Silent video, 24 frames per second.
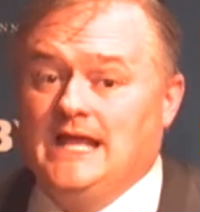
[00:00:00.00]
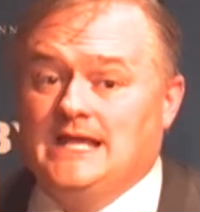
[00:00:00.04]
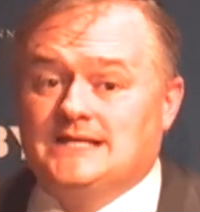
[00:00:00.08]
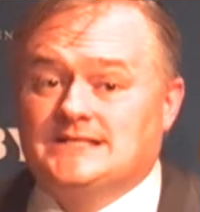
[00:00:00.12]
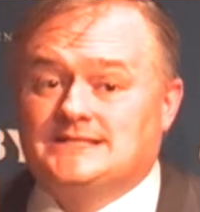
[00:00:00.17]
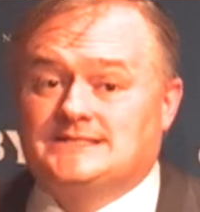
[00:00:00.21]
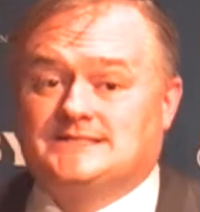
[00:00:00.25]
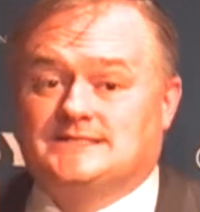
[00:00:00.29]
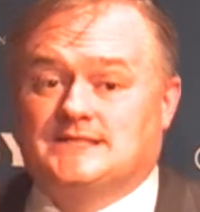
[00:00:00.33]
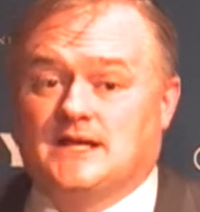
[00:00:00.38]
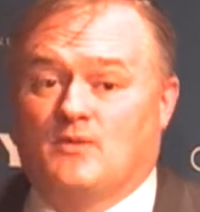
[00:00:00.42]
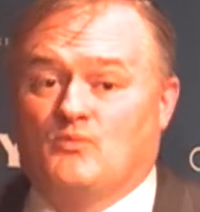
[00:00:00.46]

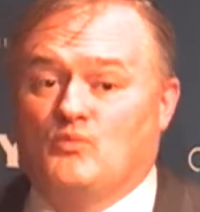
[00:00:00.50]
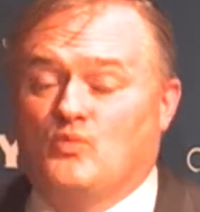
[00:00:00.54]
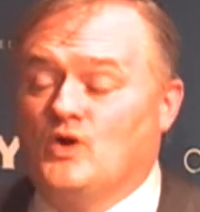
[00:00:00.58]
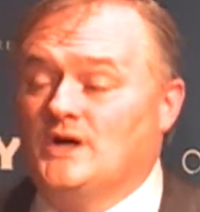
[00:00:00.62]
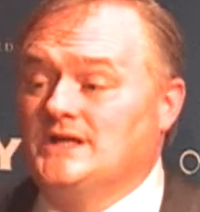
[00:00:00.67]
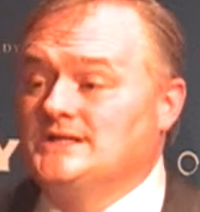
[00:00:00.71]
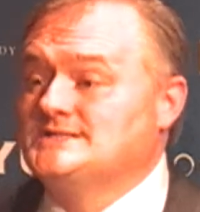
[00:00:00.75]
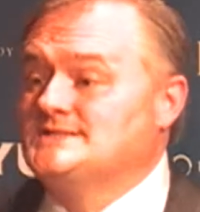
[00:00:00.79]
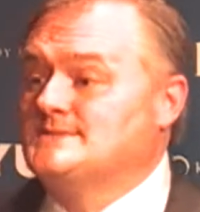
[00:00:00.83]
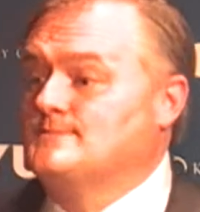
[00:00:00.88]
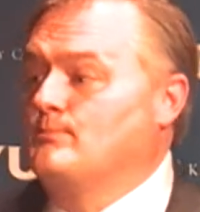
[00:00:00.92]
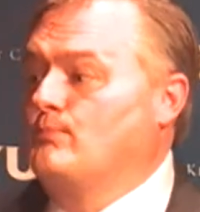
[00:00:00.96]

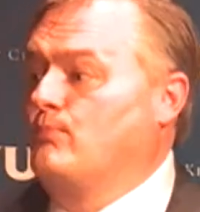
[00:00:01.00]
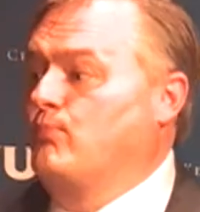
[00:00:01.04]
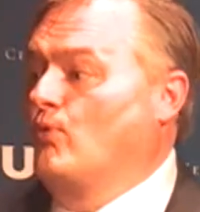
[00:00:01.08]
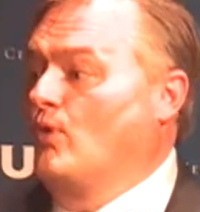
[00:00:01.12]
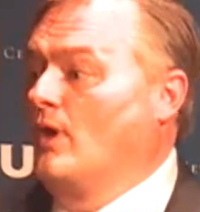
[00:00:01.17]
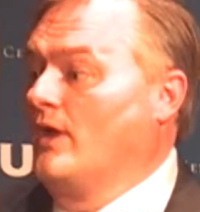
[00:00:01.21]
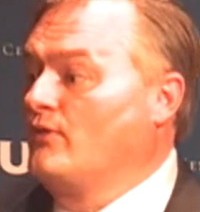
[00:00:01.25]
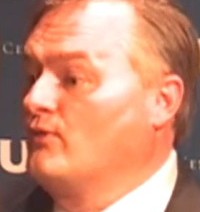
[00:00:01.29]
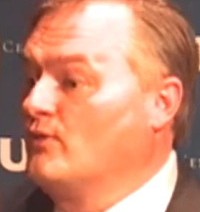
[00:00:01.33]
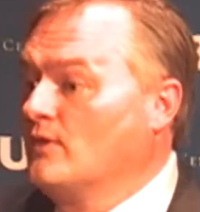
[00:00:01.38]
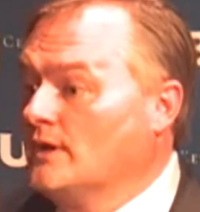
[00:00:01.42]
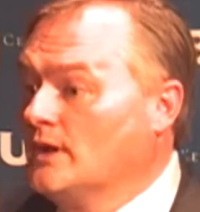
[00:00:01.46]
Someone's
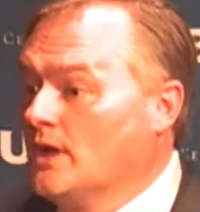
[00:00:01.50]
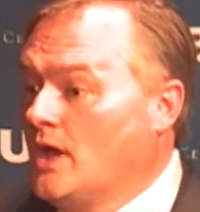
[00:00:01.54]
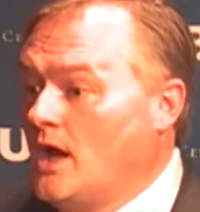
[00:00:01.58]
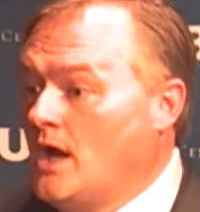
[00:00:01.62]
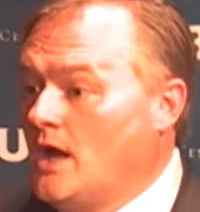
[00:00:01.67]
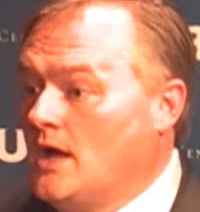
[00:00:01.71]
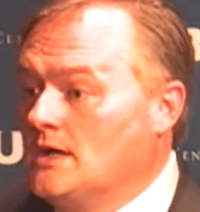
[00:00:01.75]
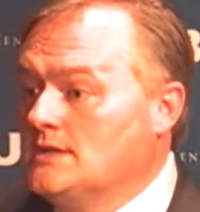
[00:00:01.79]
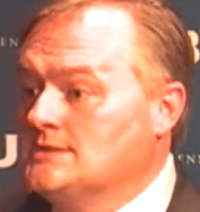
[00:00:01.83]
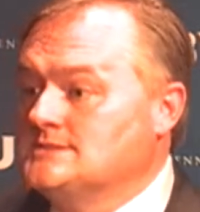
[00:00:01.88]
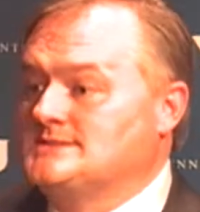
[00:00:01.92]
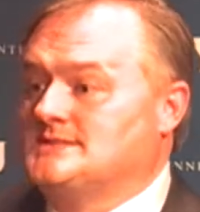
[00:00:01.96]

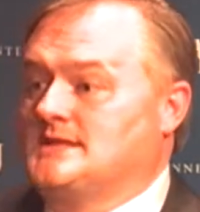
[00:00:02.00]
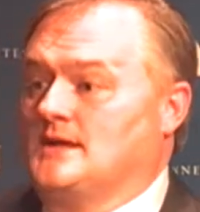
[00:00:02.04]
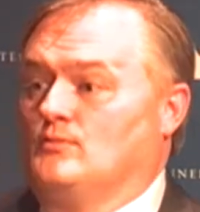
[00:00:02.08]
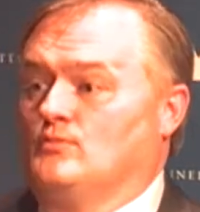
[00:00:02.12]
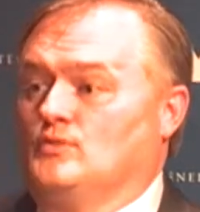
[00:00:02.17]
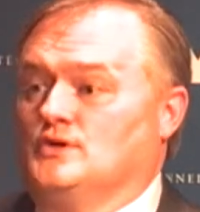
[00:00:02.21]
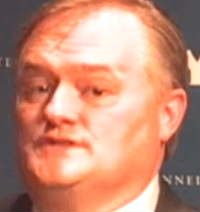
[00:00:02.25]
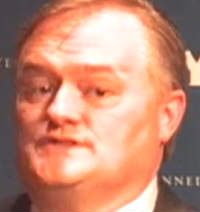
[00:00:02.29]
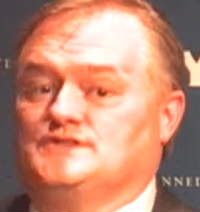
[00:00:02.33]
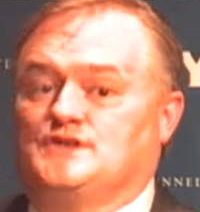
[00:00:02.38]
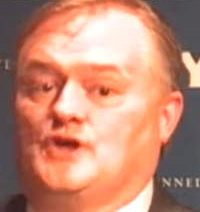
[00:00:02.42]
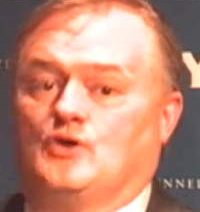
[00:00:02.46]
brother-in-law,
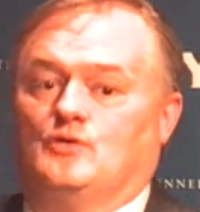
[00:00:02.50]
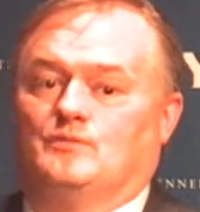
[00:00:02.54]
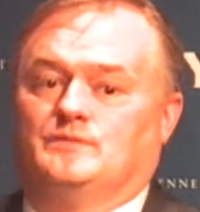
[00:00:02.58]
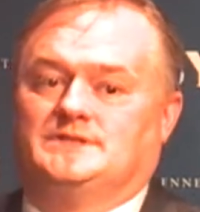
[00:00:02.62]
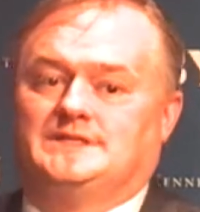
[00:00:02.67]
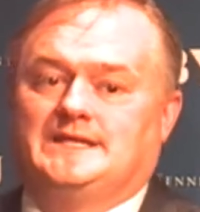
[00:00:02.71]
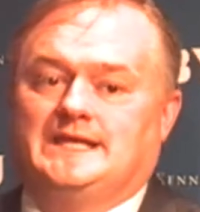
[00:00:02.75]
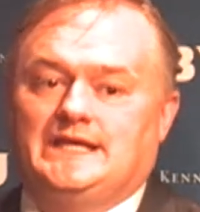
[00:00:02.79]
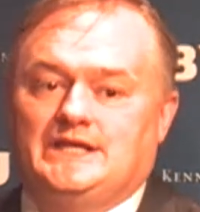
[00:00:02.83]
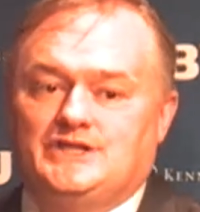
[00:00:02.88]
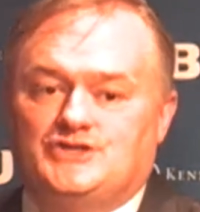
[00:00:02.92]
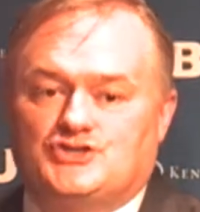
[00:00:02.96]
someone's home
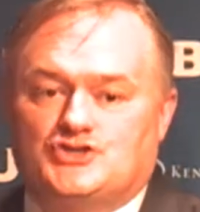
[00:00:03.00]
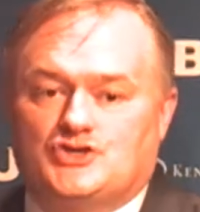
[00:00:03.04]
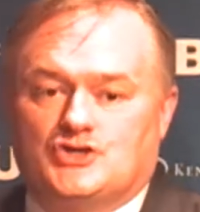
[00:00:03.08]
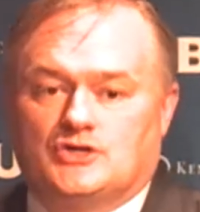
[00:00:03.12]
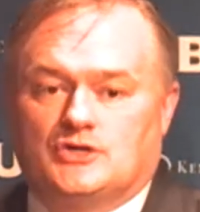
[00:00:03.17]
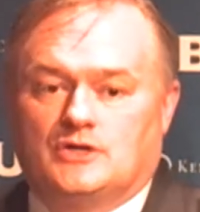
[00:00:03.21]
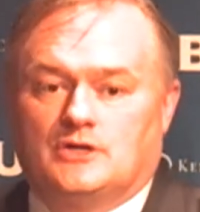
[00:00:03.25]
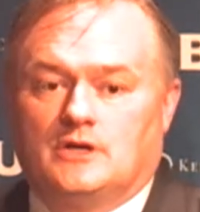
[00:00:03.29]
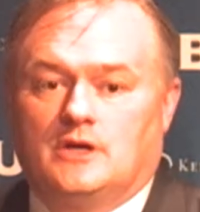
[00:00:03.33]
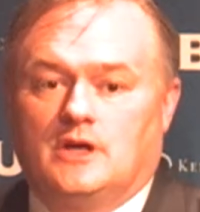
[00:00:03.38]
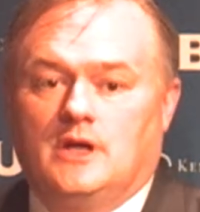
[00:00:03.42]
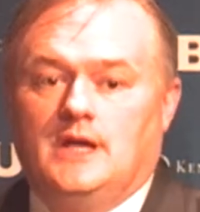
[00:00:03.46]

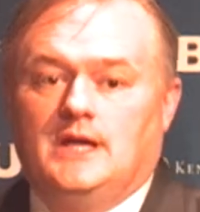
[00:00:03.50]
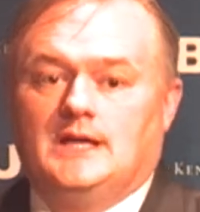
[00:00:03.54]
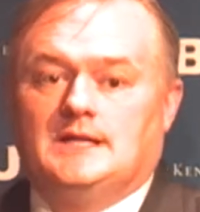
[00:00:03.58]
teacher,